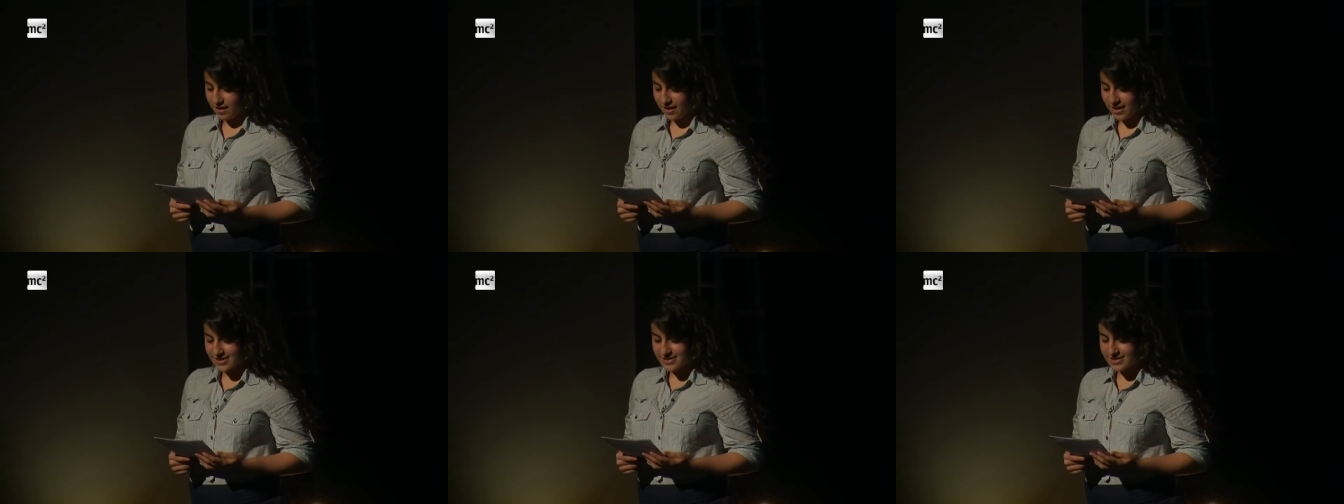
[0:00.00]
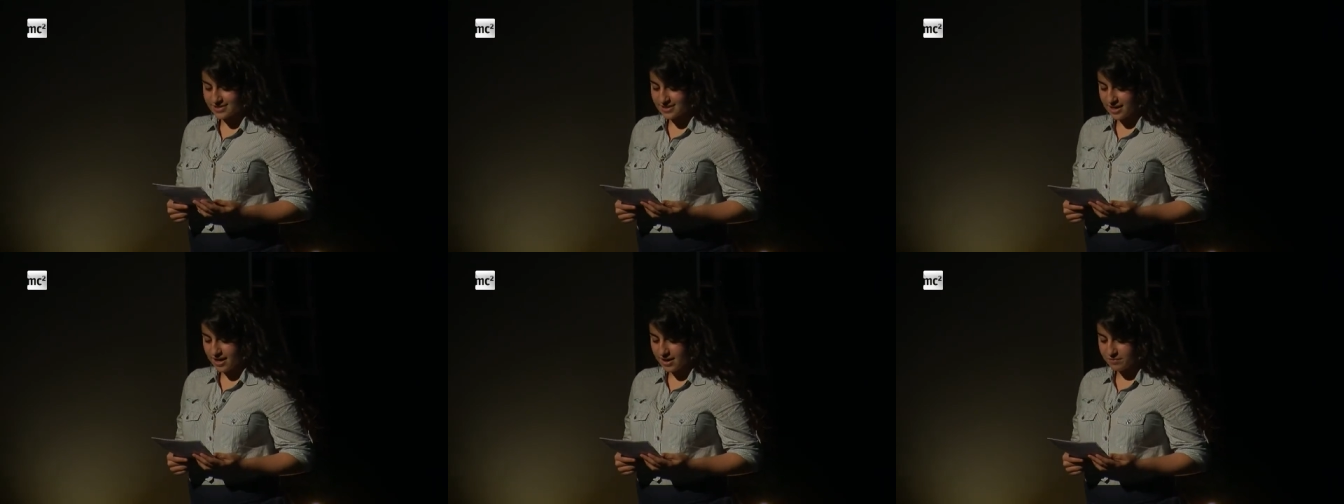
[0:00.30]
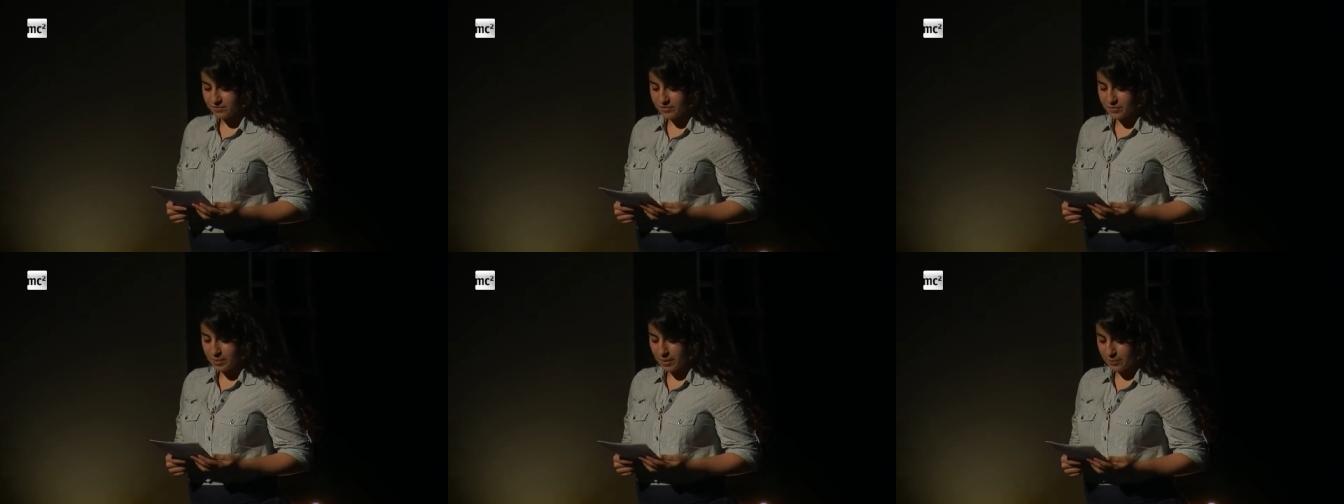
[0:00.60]
It's a
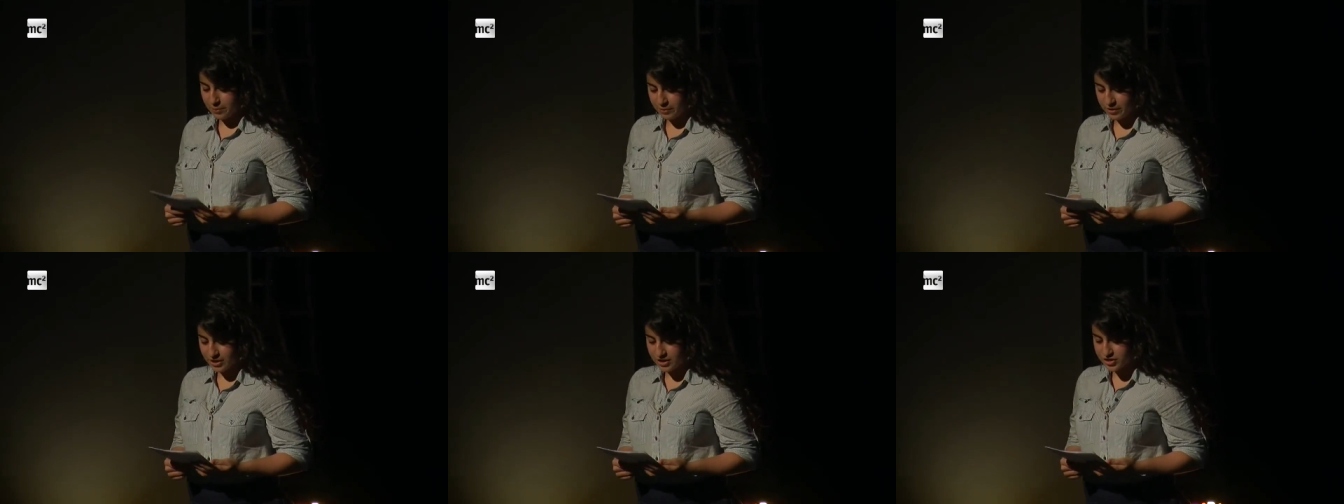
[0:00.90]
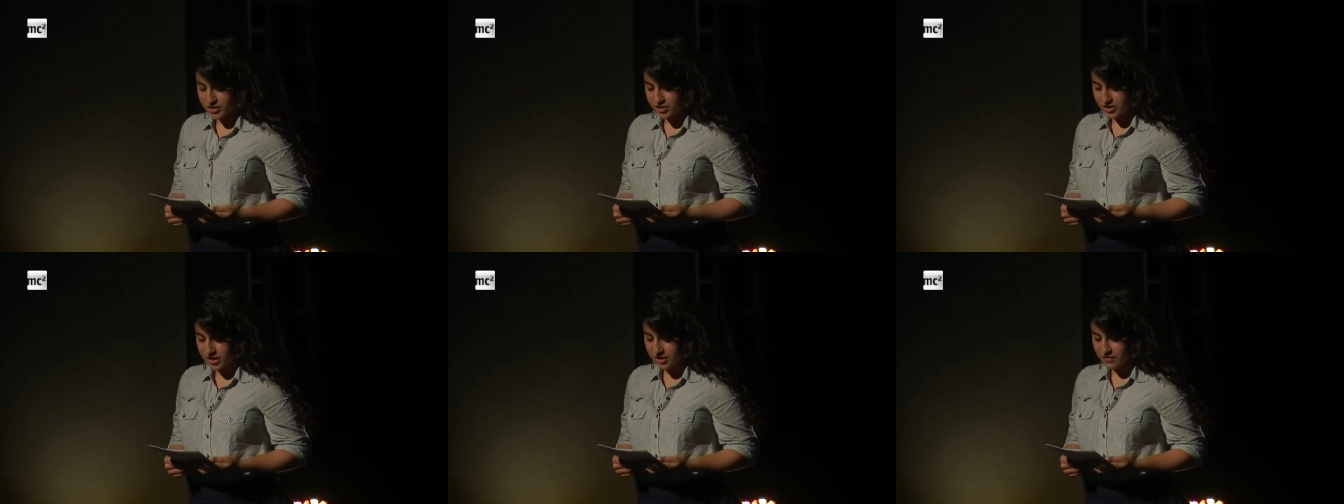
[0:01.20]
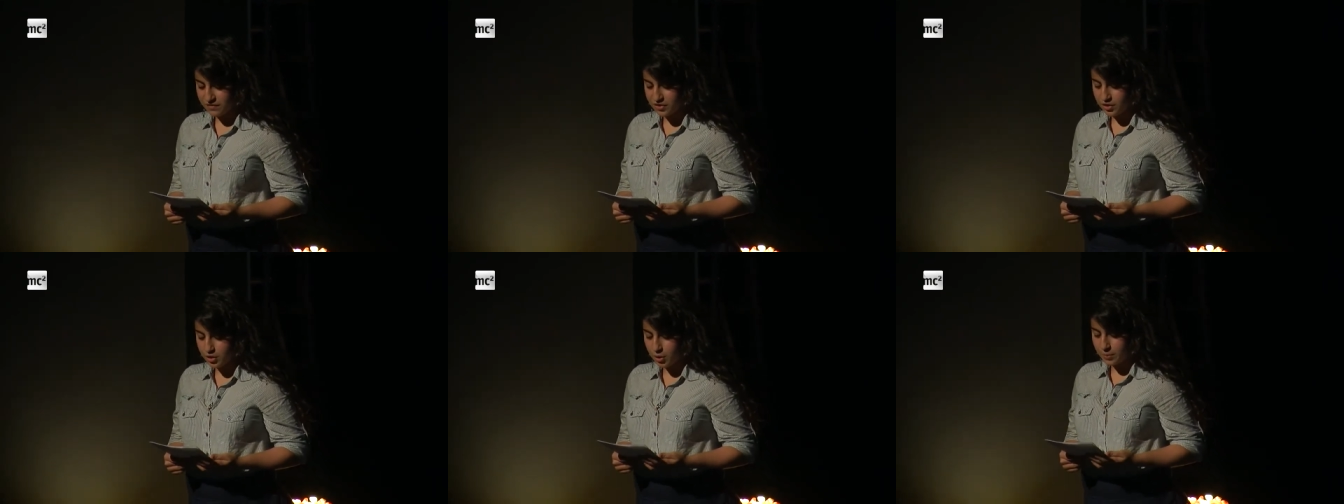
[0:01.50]
time for preparation,
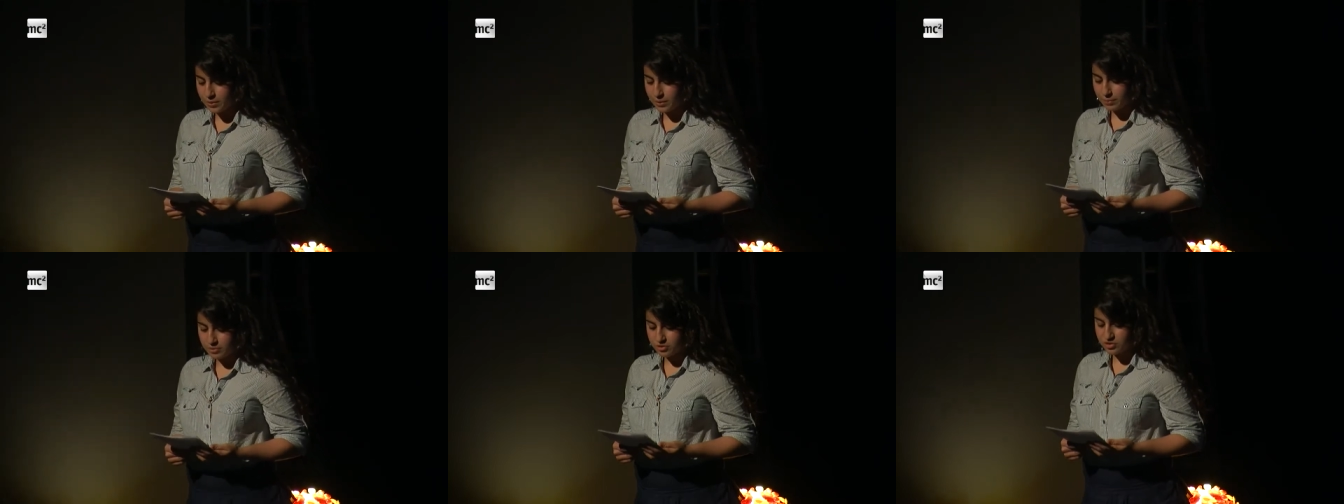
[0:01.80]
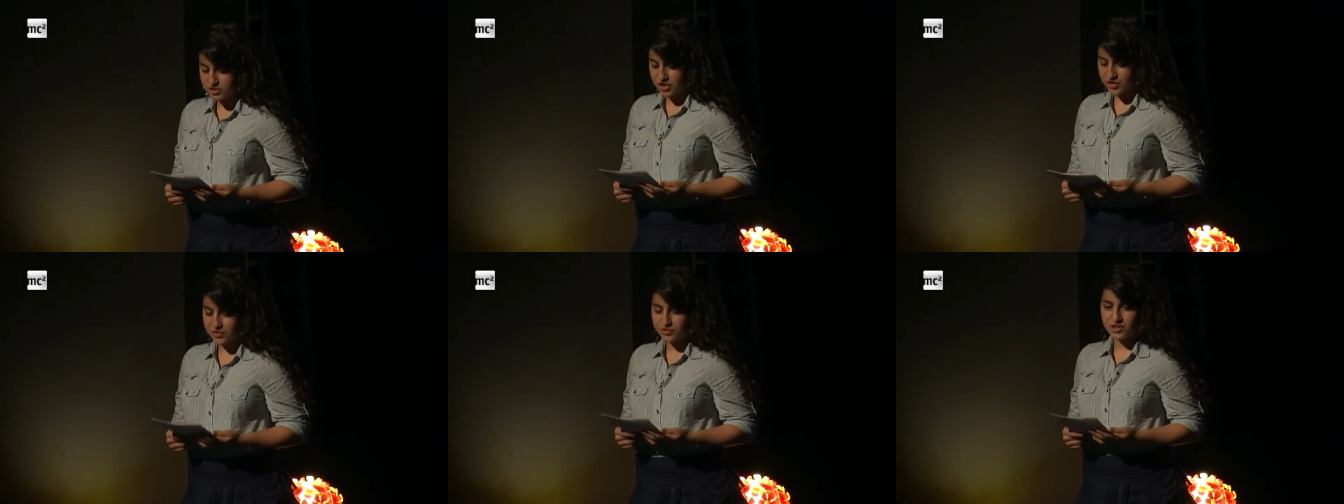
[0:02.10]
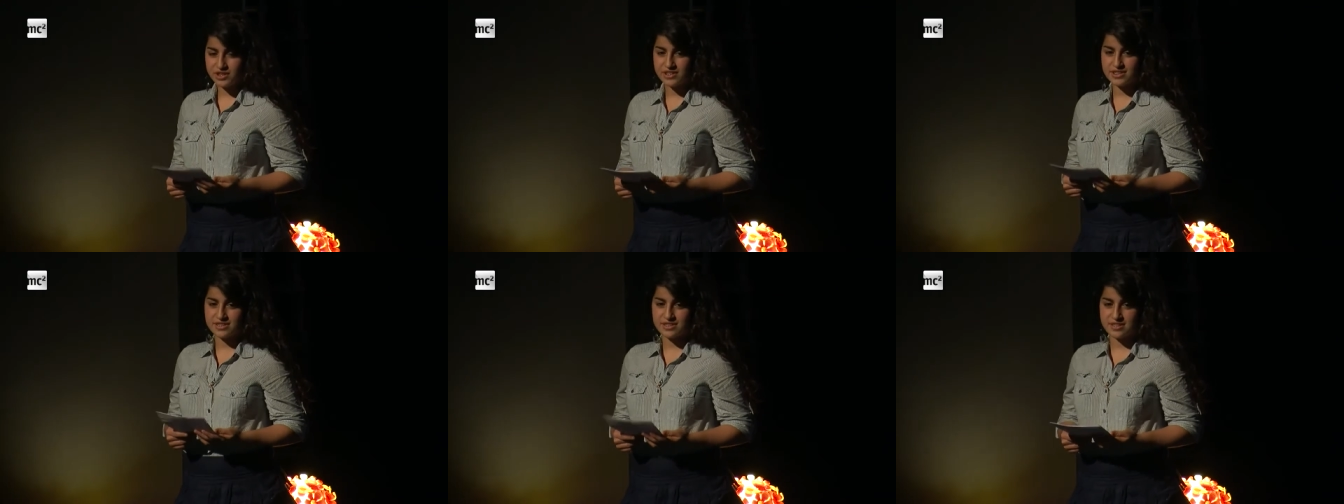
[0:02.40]
even though people
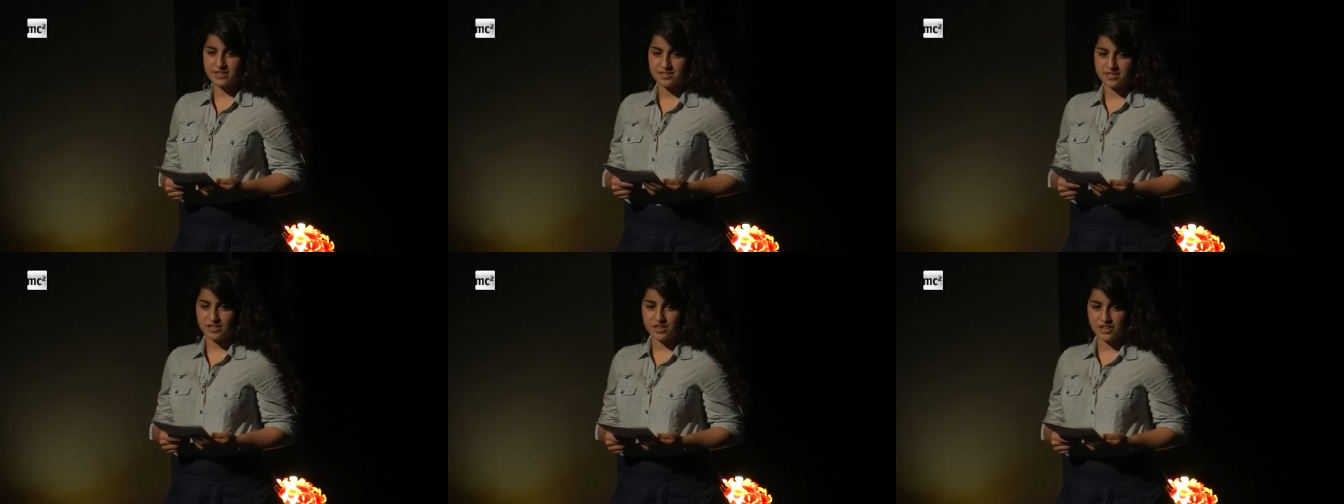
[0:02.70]
generally see